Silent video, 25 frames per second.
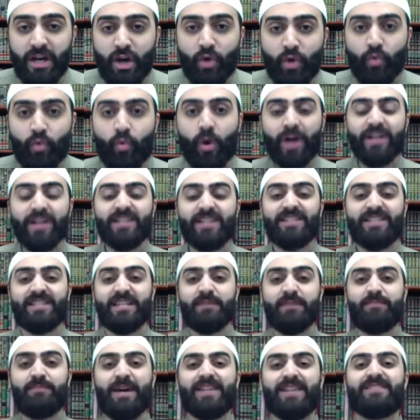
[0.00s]
what is the
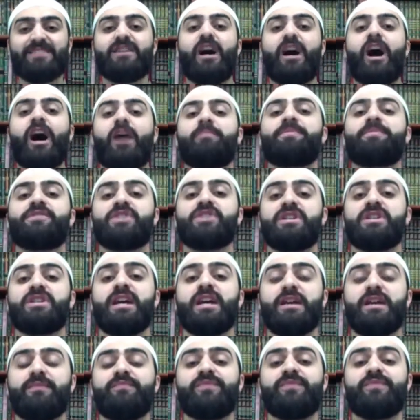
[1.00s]
best option
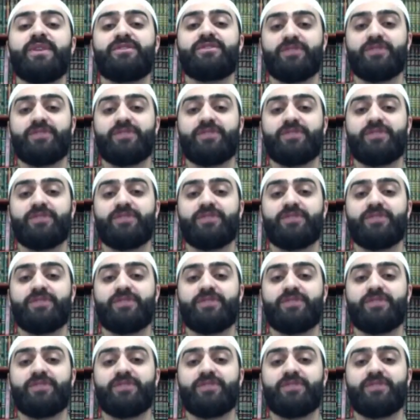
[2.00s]
in this